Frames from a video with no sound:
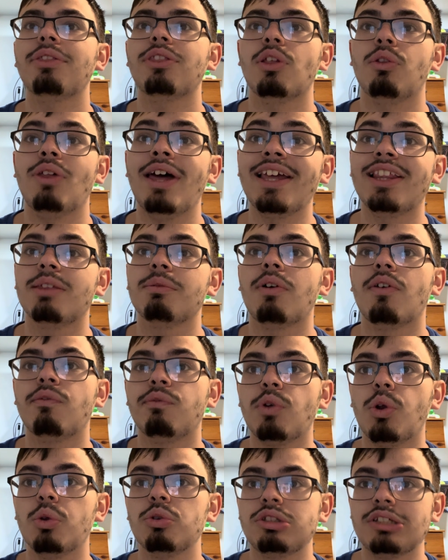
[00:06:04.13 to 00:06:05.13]
the length of a
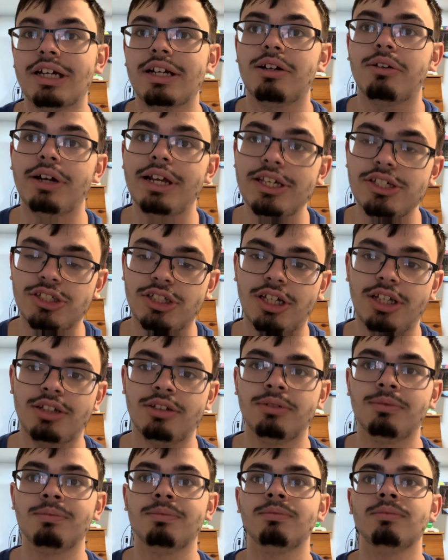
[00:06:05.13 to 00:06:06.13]
full generation.
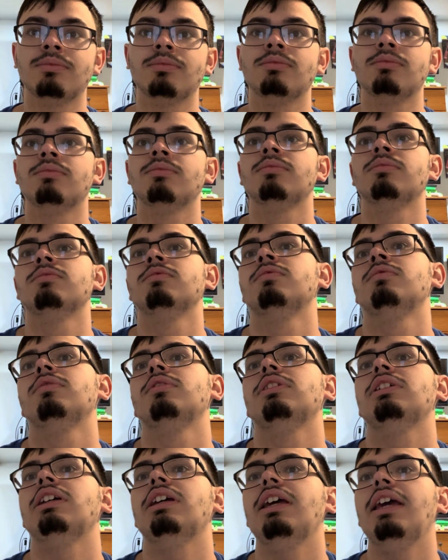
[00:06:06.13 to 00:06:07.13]

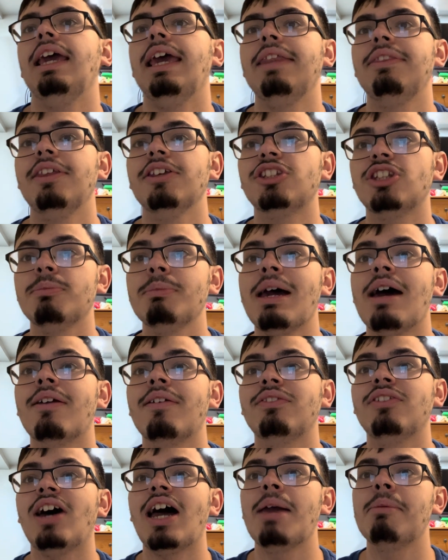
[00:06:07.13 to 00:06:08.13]
In this amount of
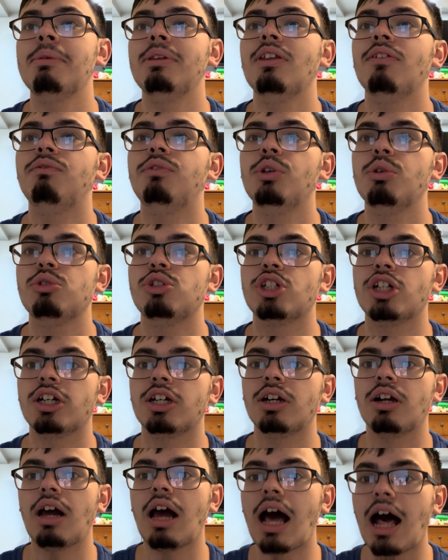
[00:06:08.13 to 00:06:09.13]
time in the
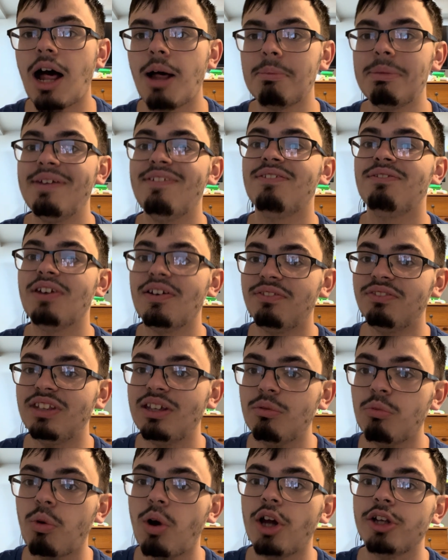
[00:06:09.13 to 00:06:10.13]
future, I'll be
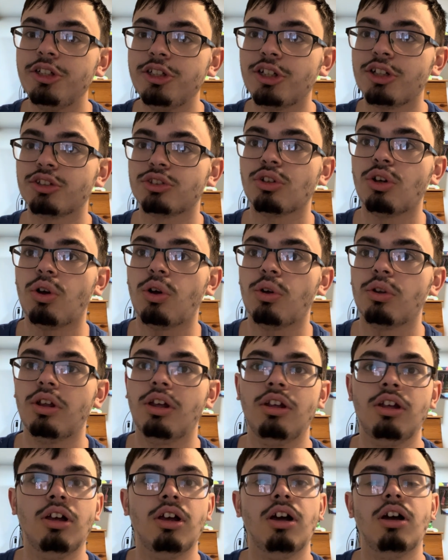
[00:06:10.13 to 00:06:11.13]
51 years old.
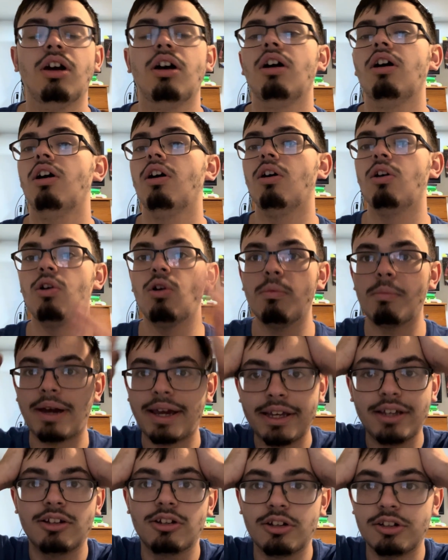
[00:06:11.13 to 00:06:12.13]
Oh my
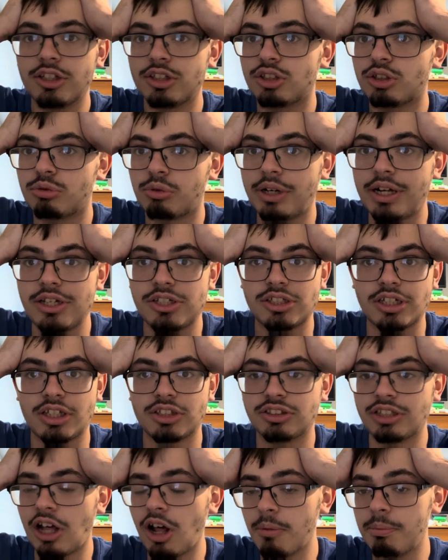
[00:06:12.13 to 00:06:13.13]
goodness
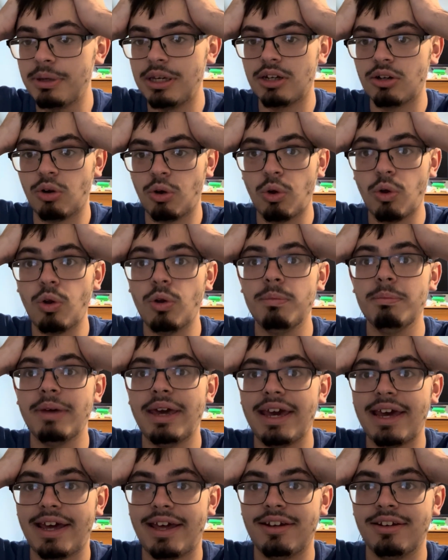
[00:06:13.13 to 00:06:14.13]
gracious, I'll be an old
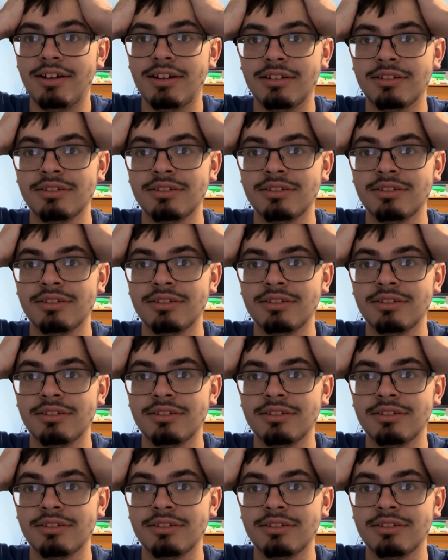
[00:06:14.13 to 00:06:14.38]
man.